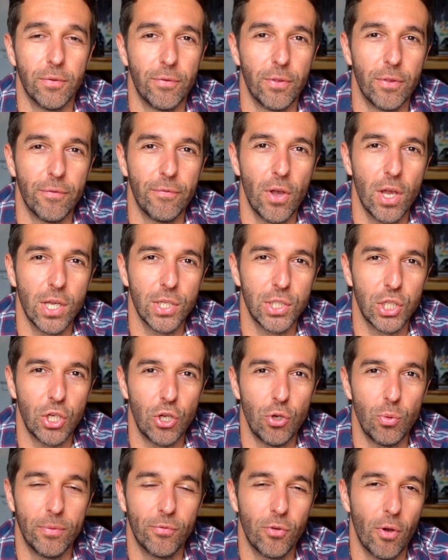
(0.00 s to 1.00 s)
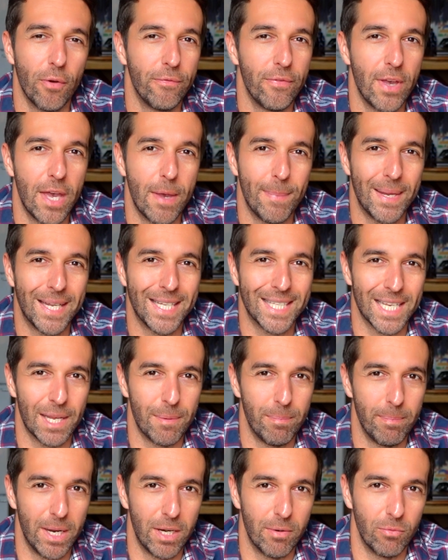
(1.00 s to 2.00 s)
for the first two, we've got vitamins
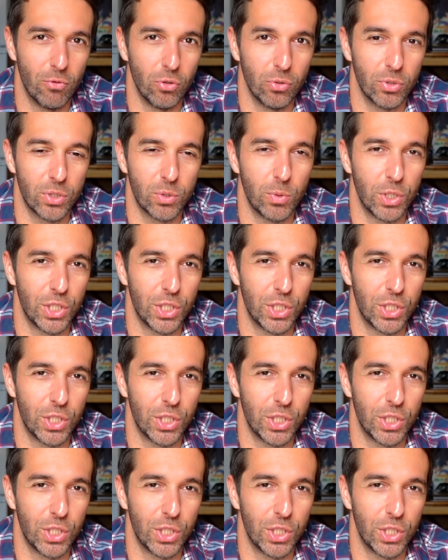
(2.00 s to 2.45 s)
and minerals,